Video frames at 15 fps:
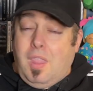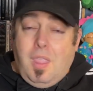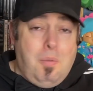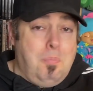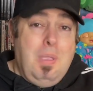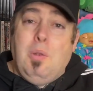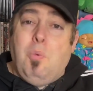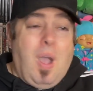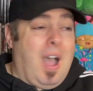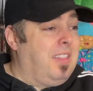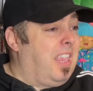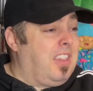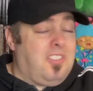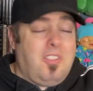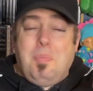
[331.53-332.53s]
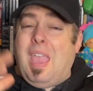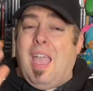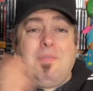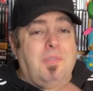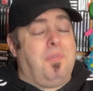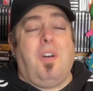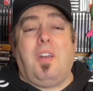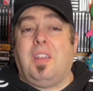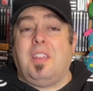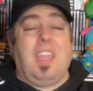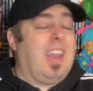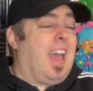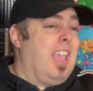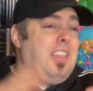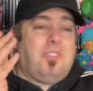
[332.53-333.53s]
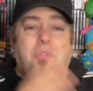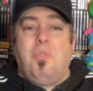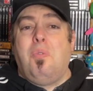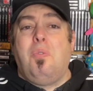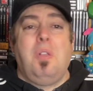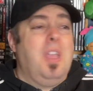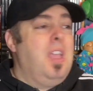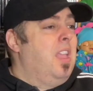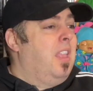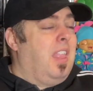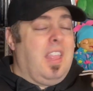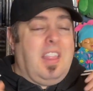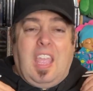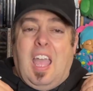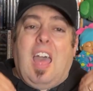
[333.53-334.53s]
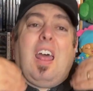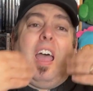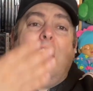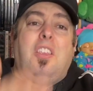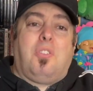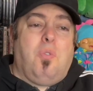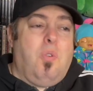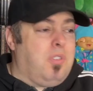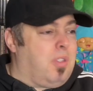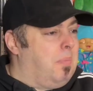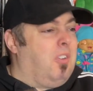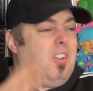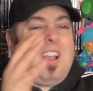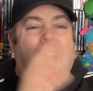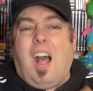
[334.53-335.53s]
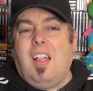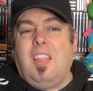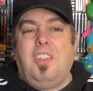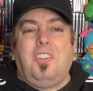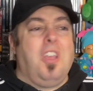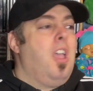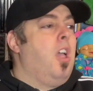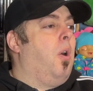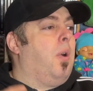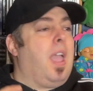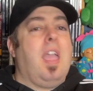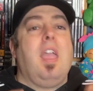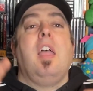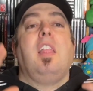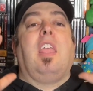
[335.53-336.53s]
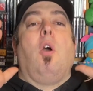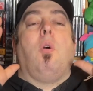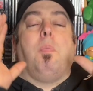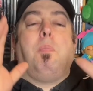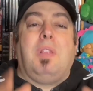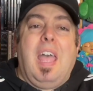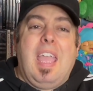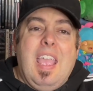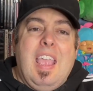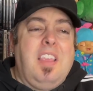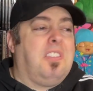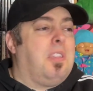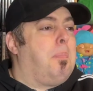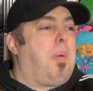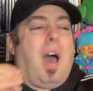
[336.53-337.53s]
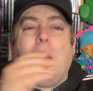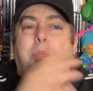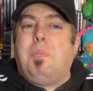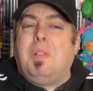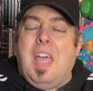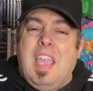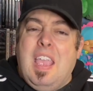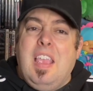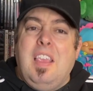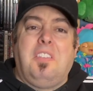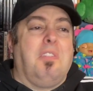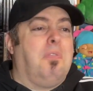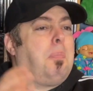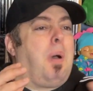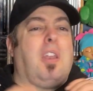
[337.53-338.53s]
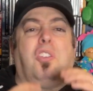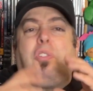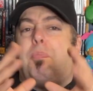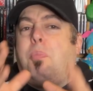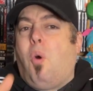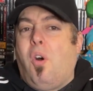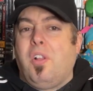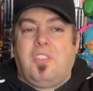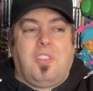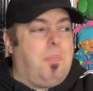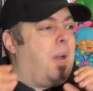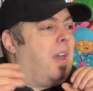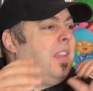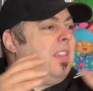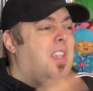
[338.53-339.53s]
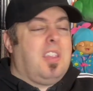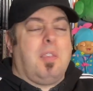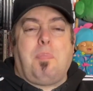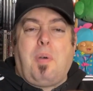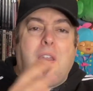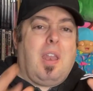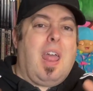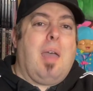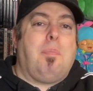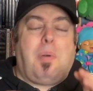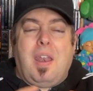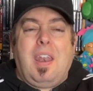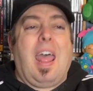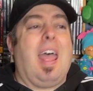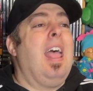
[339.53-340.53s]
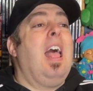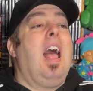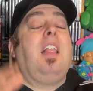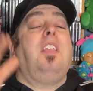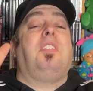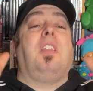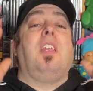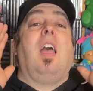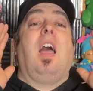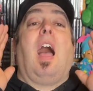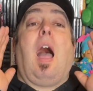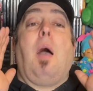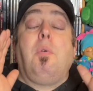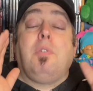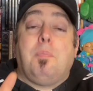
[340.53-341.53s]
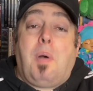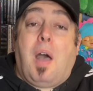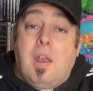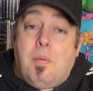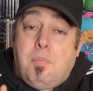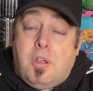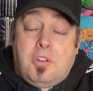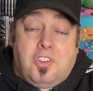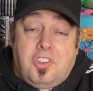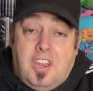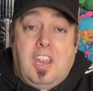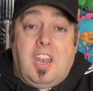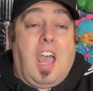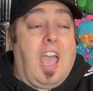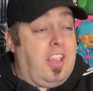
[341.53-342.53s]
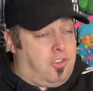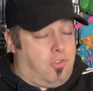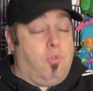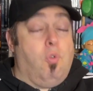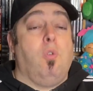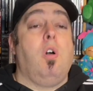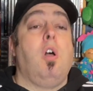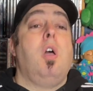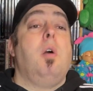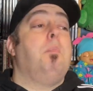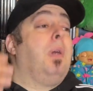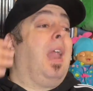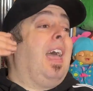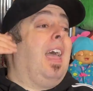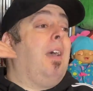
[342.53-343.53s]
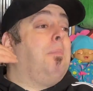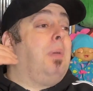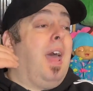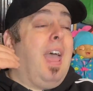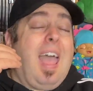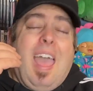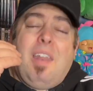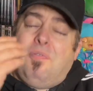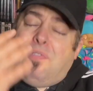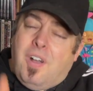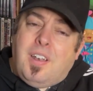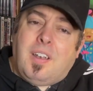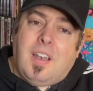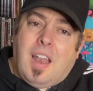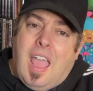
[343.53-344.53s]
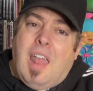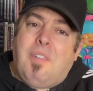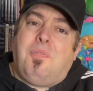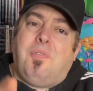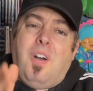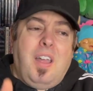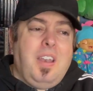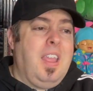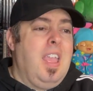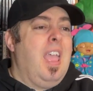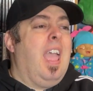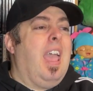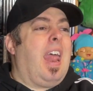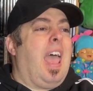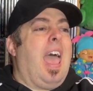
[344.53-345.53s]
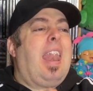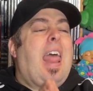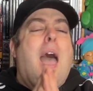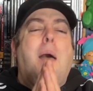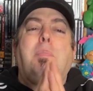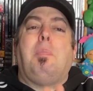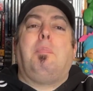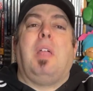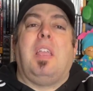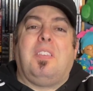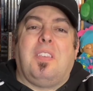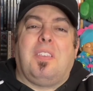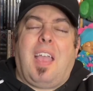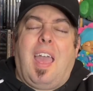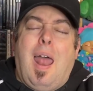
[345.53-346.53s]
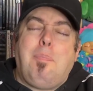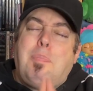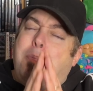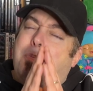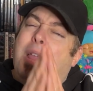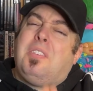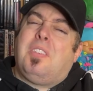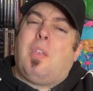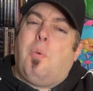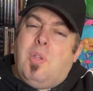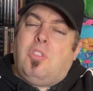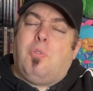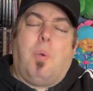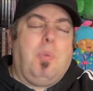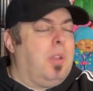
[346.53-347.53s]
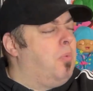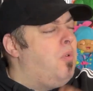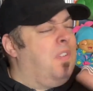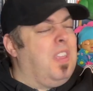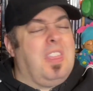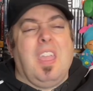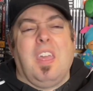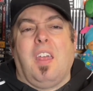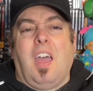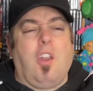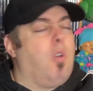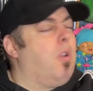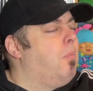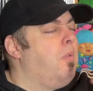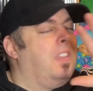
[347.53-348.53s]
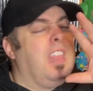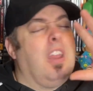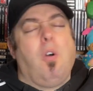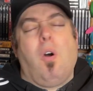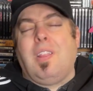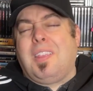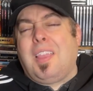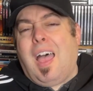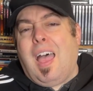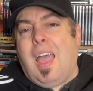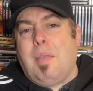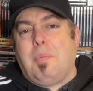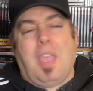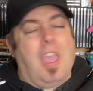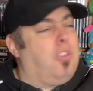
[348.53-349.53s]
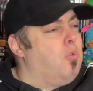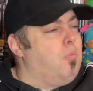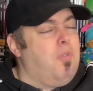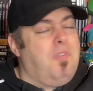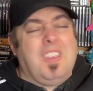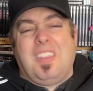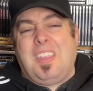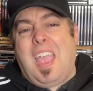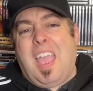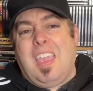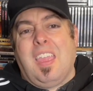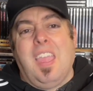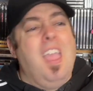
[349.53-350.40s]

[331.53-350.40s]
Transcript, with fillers: Meanwhile, they still be having fun. They in high school, they they out of high school, some are in college, okay? They go to plays, the pot of plays, the pot of sports, the pot of this, the pot of that, pot of that. Listen, I wasn't part of much in high school, but I but I had fun. I had fun and I had happy places. Happy places I went to. I went to the movie theater. I go to the movie theater all the time. Okay, two movies a day.